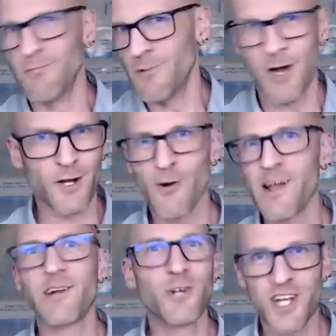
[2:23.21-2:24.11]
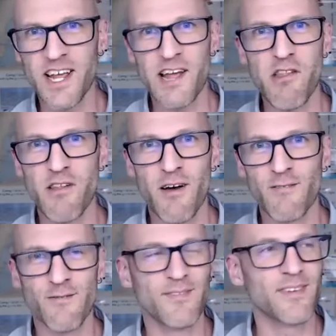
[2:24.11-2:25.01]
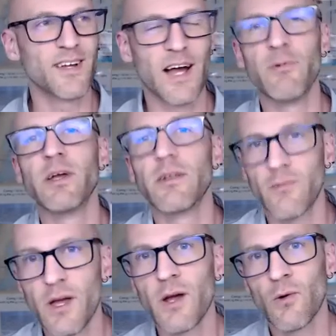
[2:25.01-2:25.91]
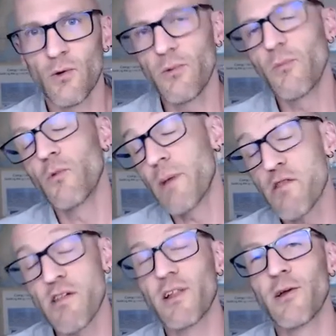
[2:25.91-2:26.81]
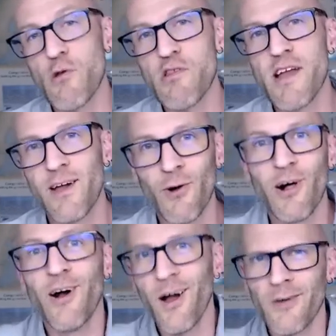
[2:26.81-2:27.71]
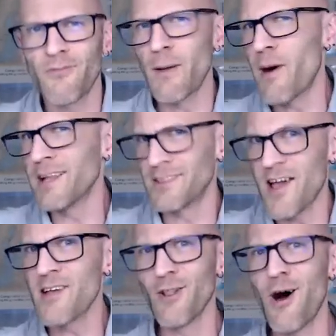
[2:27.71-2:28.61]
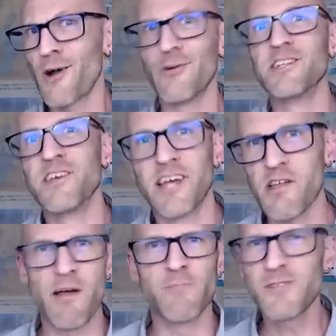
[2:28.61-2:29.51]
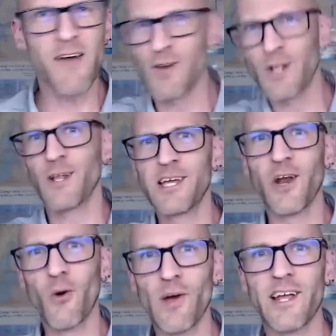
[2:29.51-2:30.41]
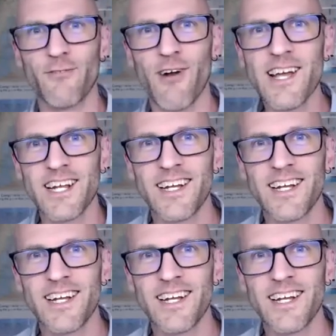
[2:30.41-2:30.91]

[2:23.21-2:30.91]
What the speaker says: a greater chance of, I mean, basically we're saying, well, if I buy 10 lottery tickets, I'm definitely going to win, right?